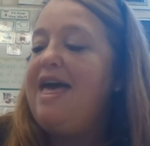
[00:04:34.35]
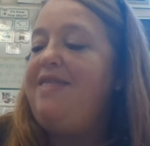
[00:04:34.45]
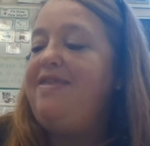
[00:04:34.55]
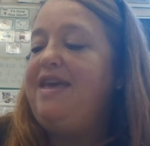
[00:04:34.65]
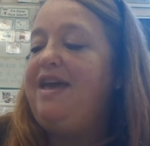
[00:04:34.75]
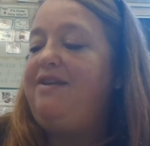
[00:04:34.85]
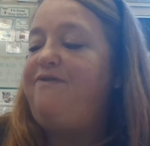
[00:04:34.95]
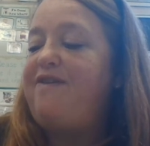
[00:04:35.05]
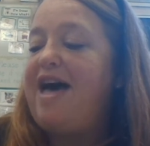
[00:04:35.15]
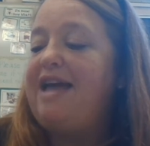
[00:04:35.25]
And then
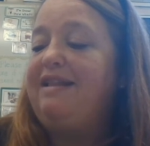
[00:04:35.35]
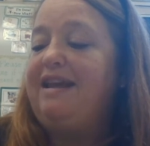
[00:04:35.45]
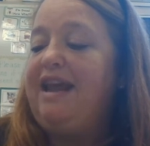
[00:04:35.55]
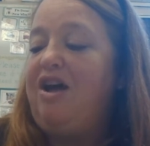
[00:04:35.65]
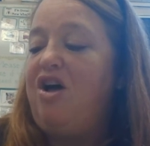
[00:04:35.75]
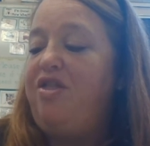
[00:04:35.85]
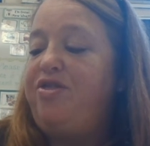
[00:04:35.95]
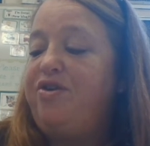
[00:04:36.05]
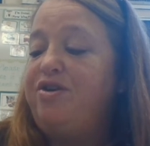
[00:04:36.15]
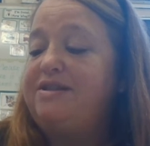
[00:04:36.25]
finally, on
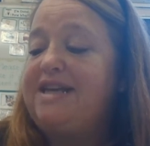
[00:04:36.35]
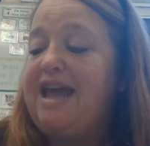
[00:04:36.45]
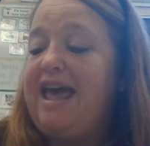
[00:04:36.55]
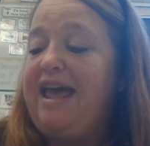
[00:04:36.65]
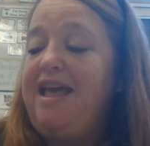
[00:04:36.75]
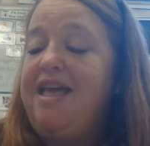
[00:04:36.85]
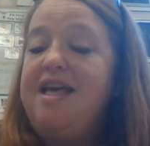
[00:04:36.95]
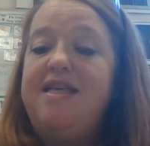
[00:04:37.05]
Thursday,